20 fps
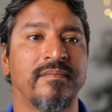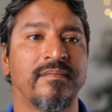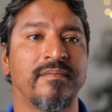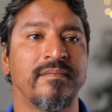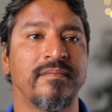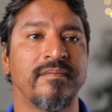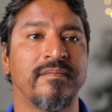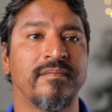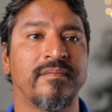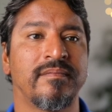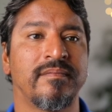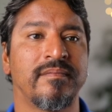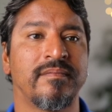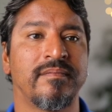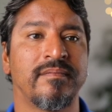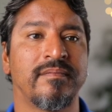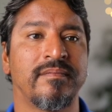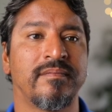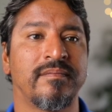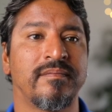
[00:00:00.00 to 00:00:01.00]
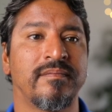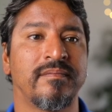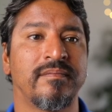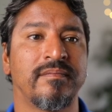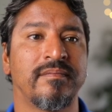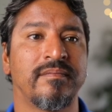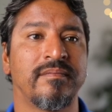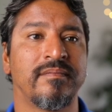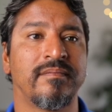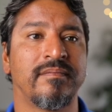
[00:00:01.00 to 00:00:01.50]

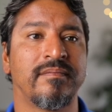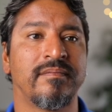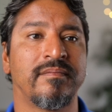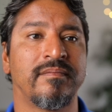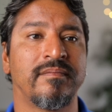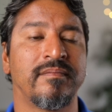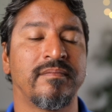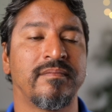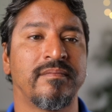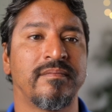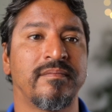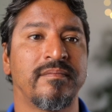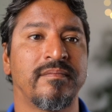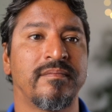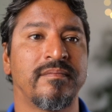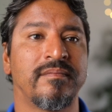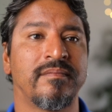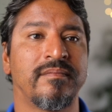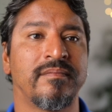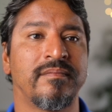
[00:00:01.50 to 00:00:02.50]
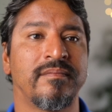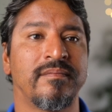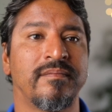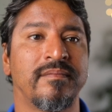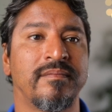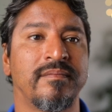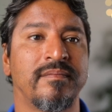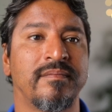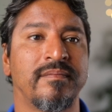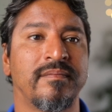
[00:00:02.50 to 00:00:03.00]

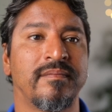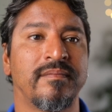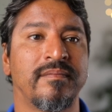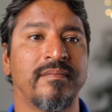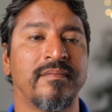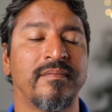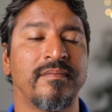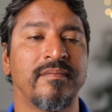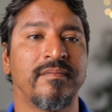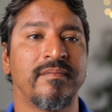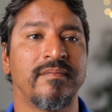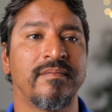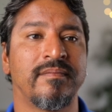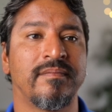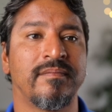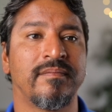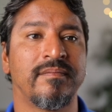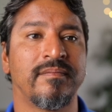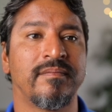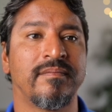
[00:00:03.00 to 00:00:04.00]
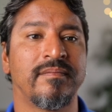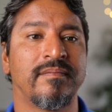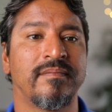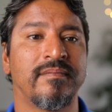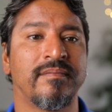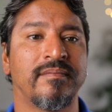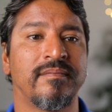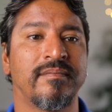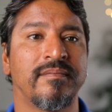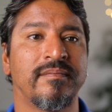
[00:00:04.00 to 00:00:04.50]

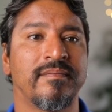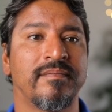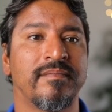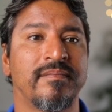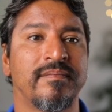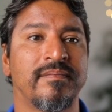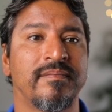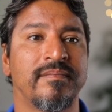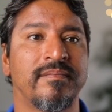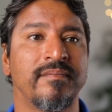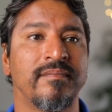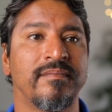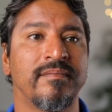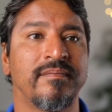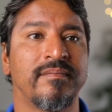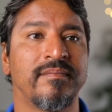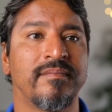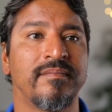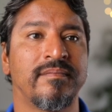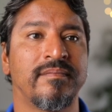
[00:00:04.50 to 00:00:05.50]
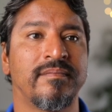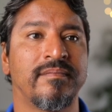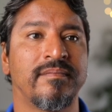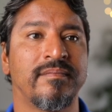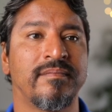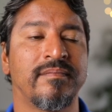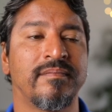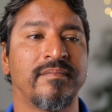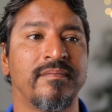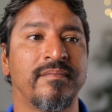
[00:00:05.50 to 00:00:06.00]

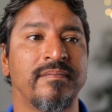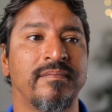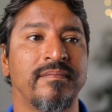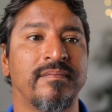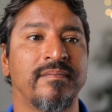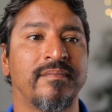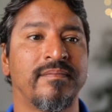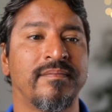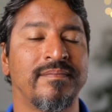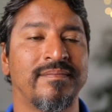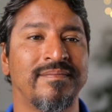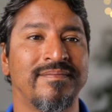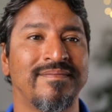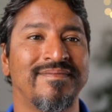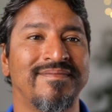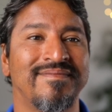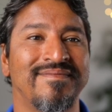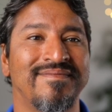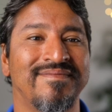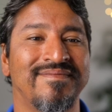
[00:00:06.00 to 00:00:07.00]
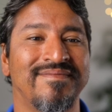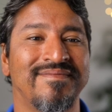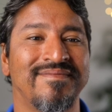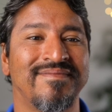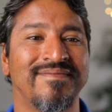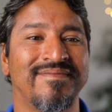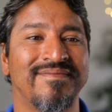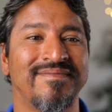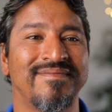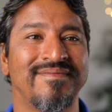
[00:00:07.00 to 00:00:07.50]

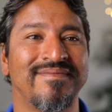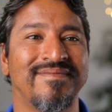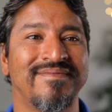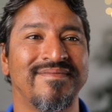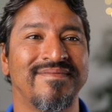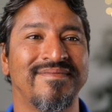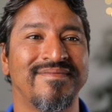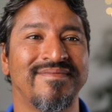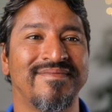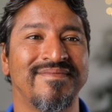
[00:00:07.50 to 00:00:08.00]
This person isn't speaking.